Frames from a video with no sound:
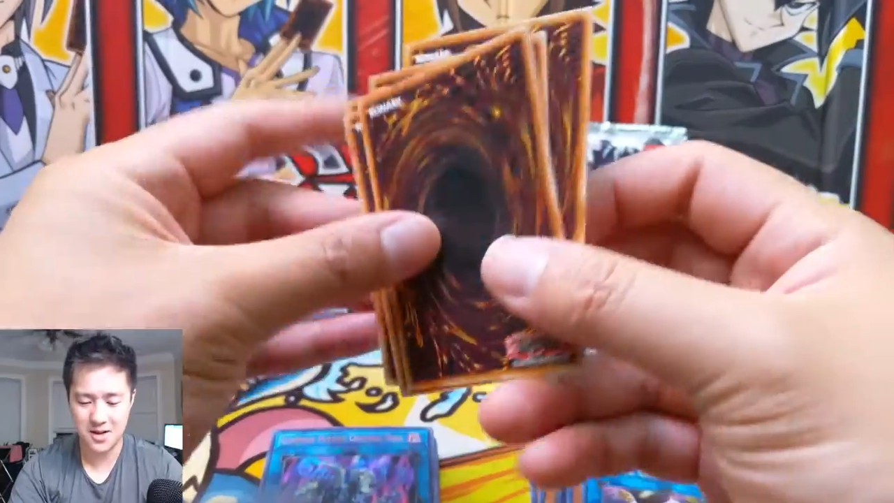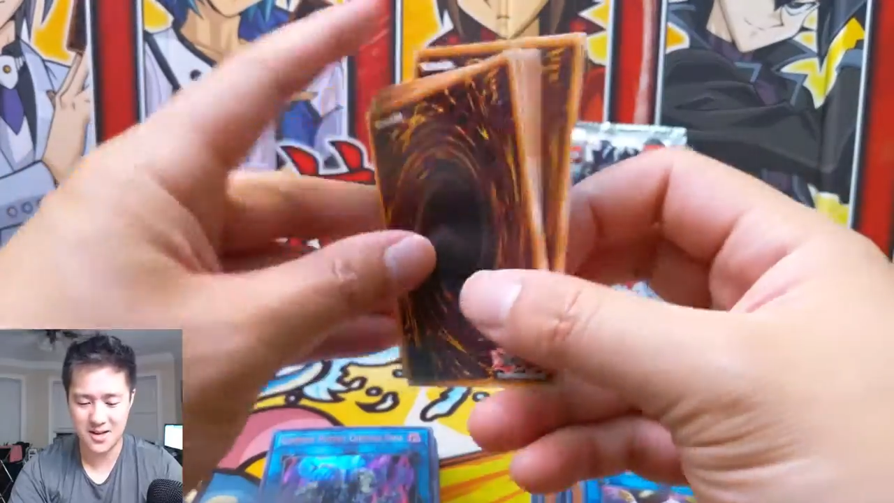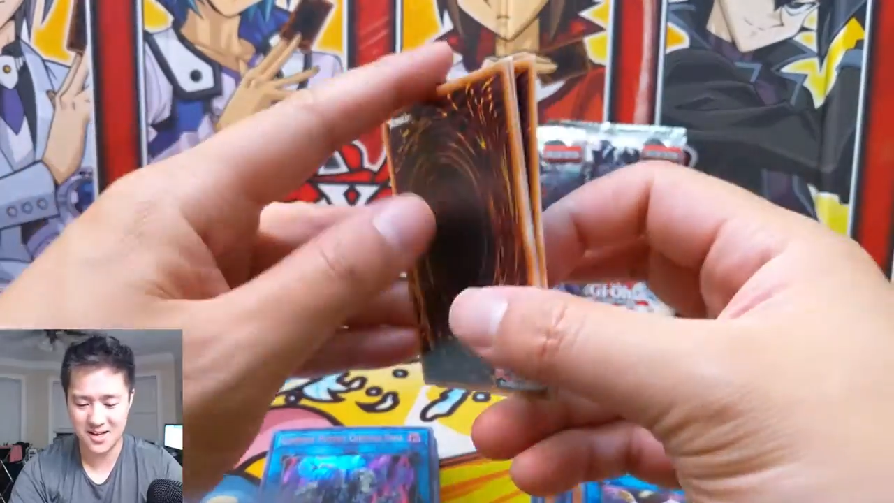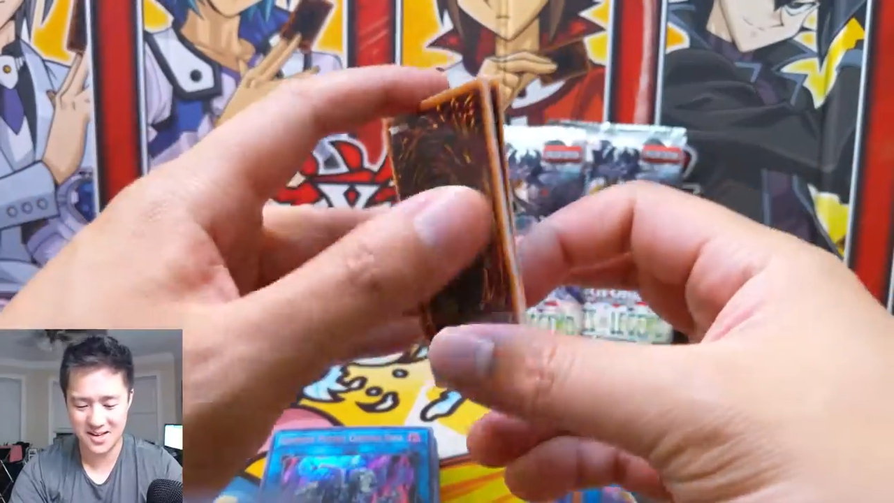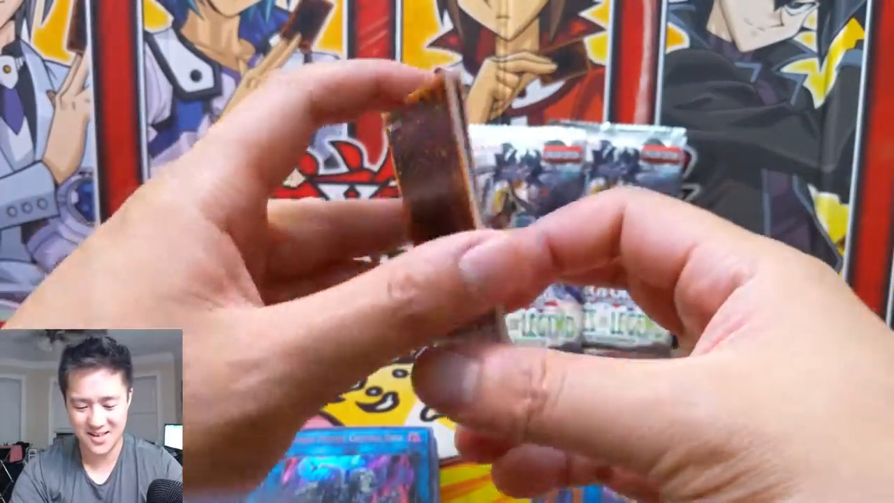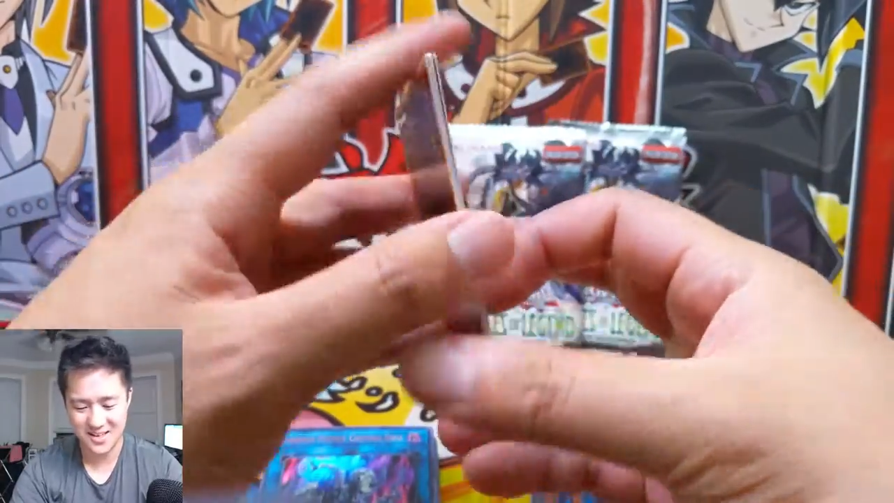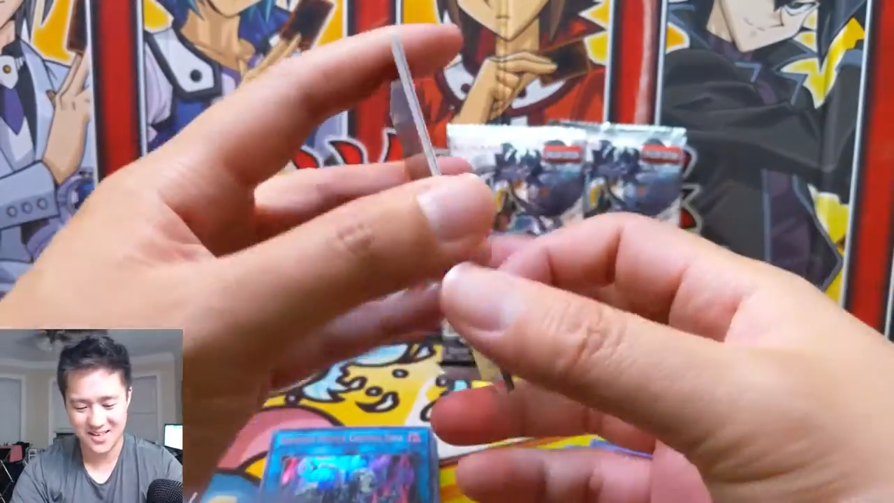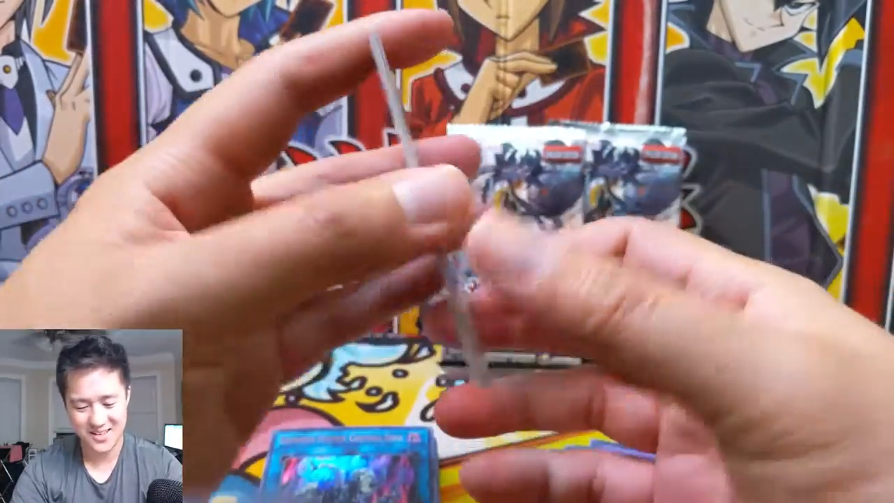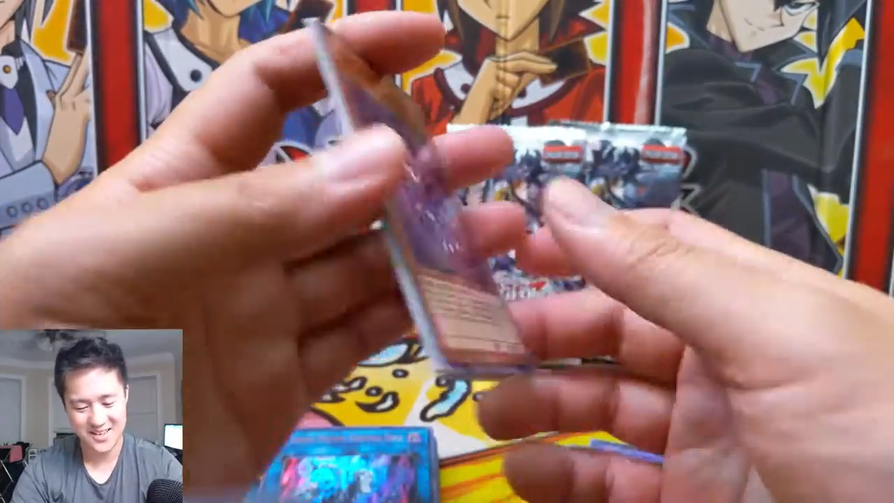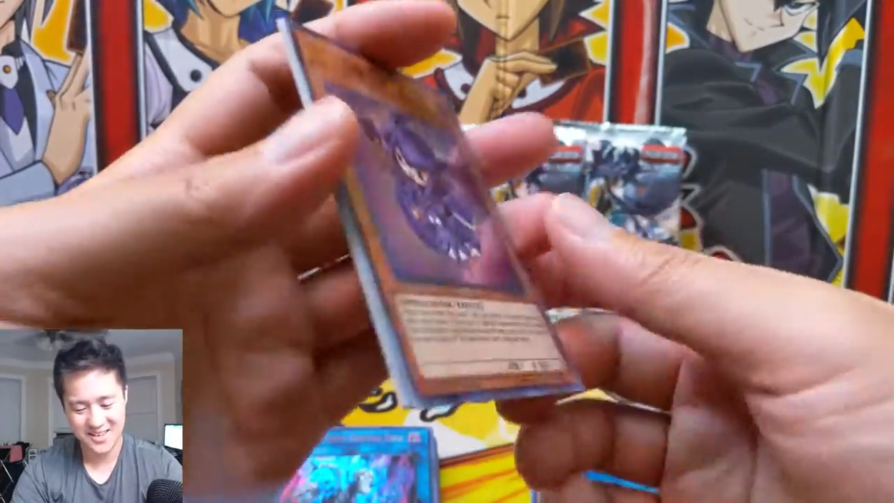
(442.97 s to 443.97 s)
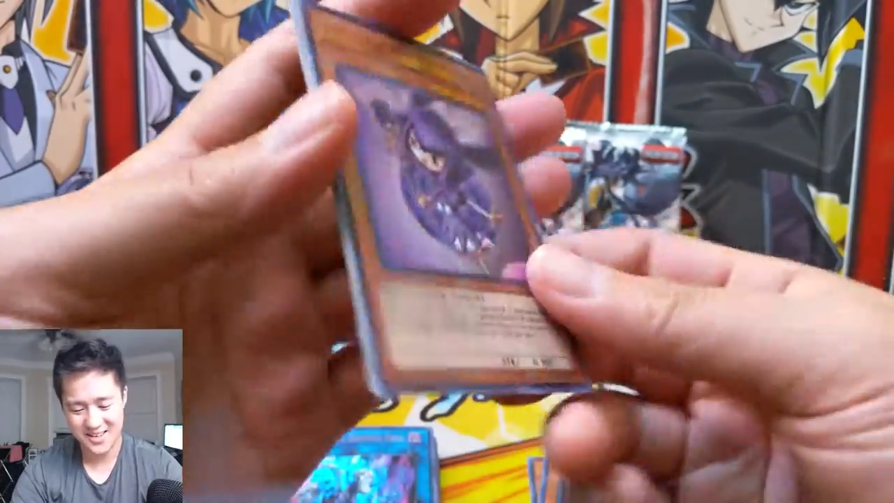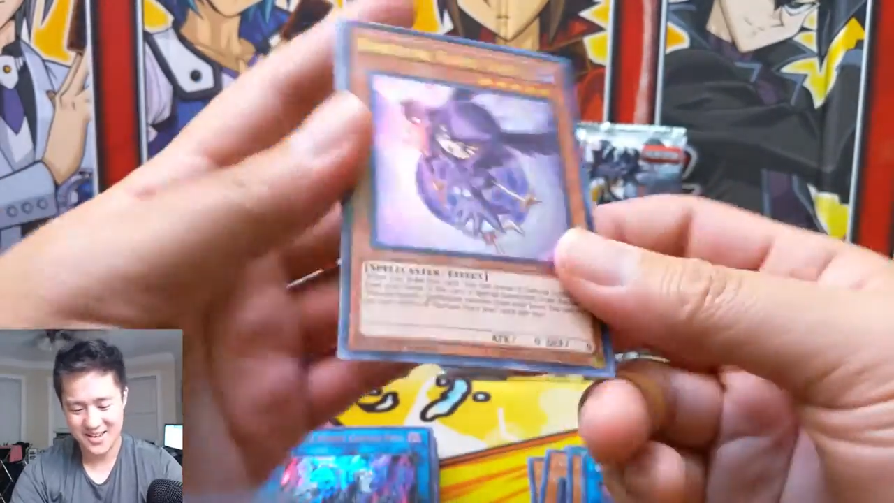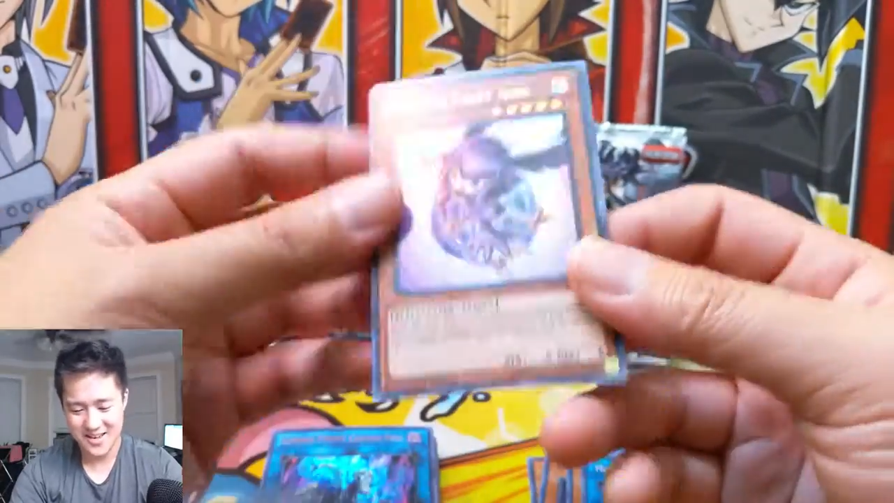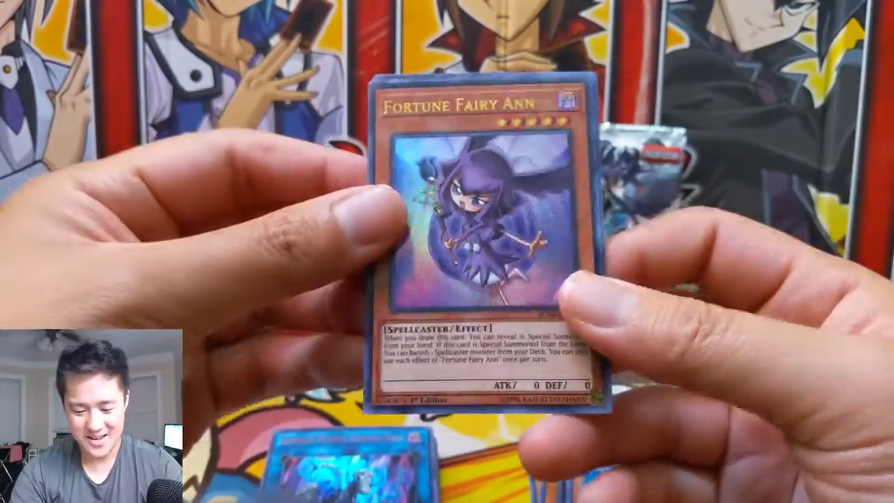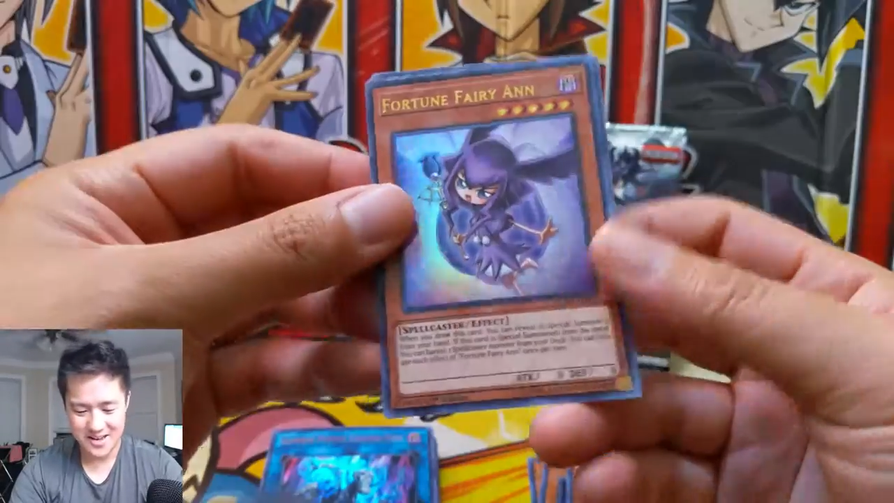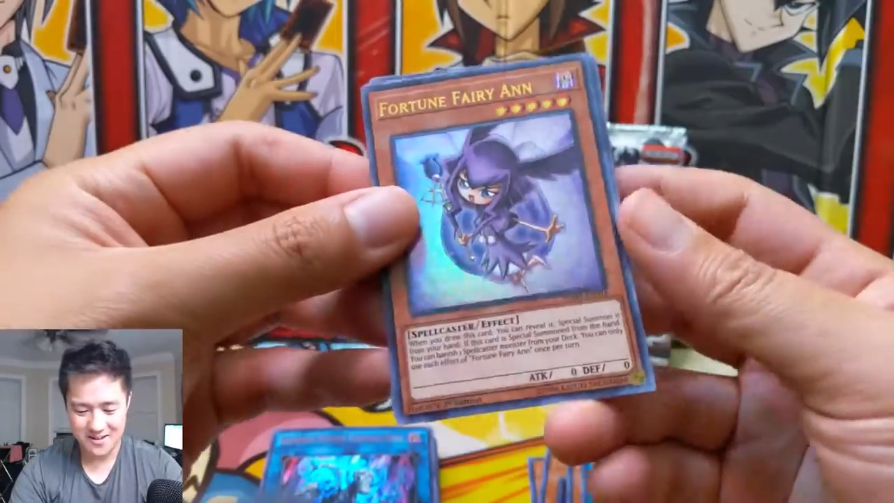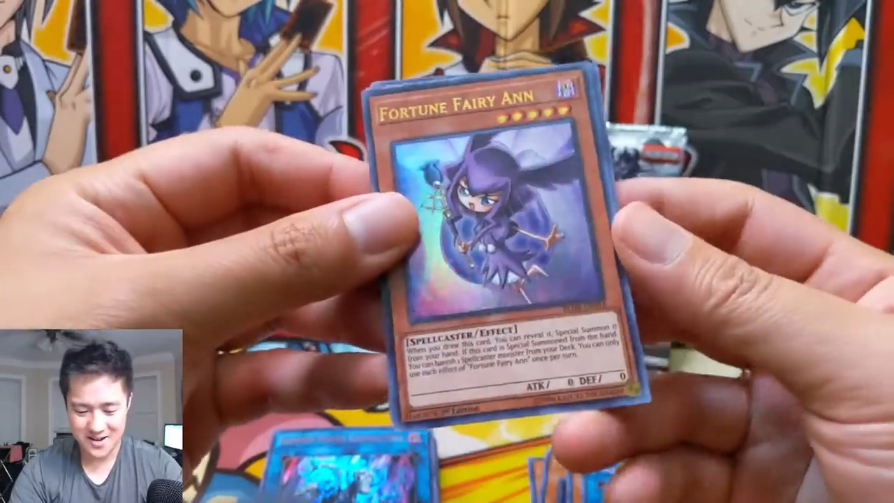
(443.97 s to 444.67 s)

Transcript: if